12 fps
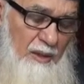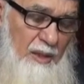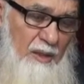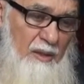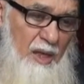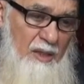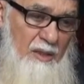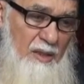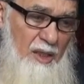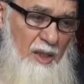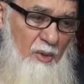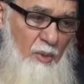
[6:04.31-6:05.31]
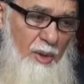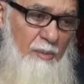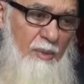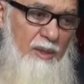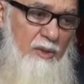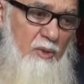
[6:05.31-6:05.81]
The nasih wal
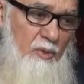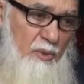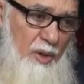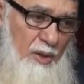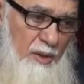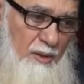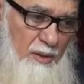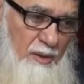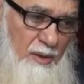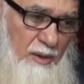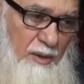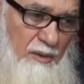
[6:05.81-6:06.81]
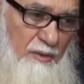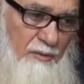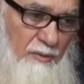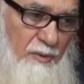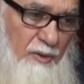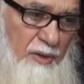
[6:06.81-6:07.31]
mansuh,
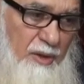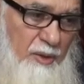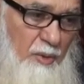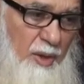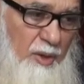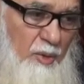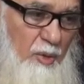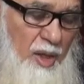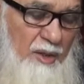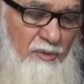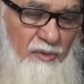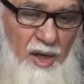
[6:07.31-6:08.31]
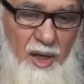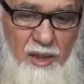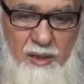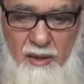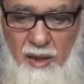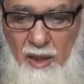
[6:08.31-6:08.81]
for the one who
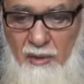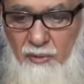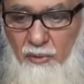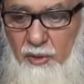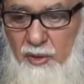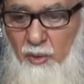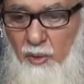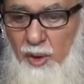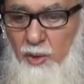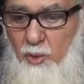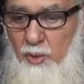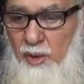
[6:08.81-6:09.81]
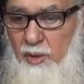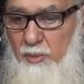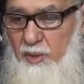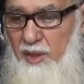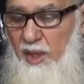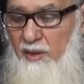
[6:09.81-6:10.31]
advised and for the one who is
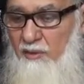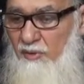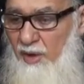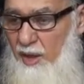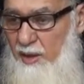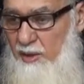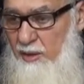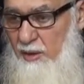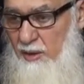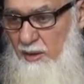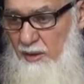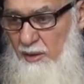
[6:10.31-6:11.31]
being advised.